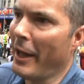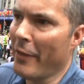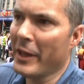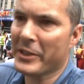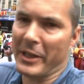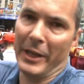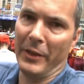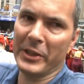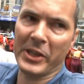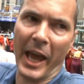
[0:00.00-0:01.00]
in
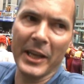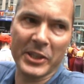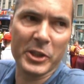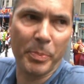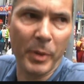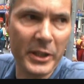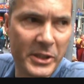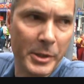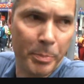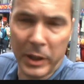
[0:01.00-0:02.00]
this case,
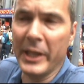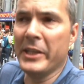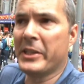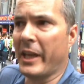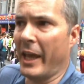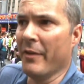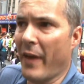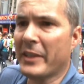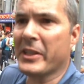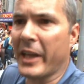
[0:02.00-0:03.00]
it's to please
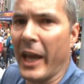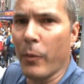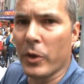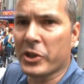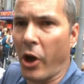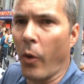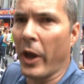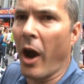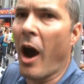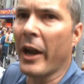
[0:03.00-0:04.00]
investigate what's
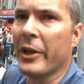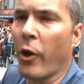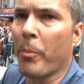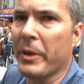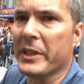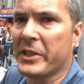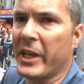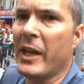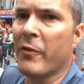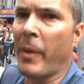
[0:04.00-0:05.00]
going on and don't be
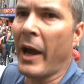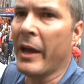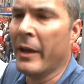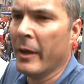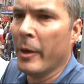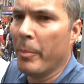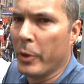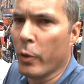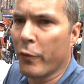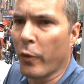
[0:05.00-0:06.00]
deceived by
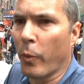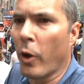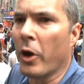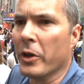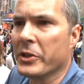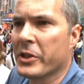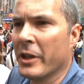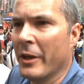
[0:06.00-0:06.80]
beautiful words.